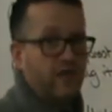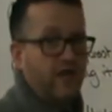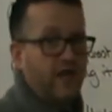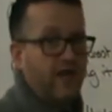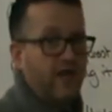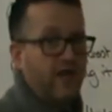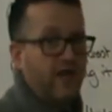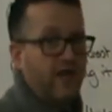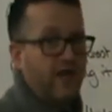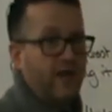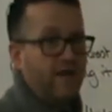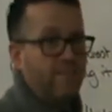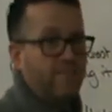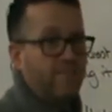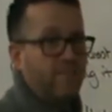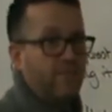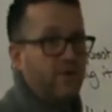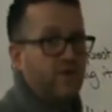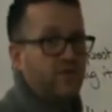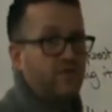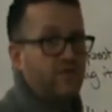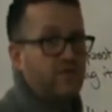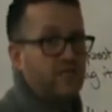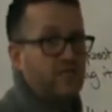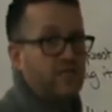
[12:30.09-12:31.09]

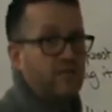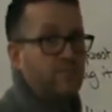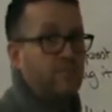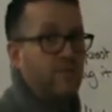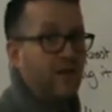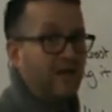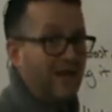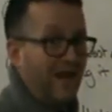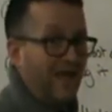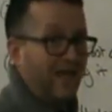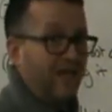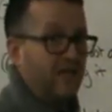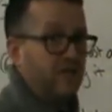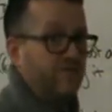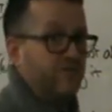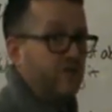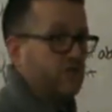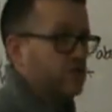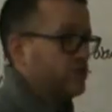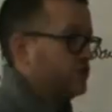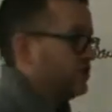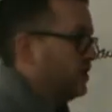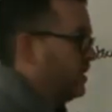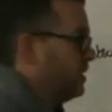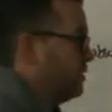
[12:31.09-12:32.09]
the Milankovitch
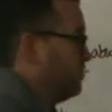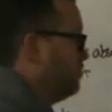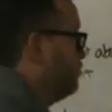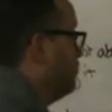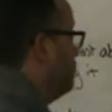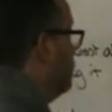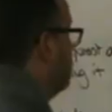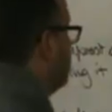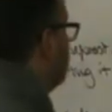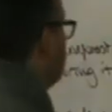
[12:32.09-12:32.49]
cycle.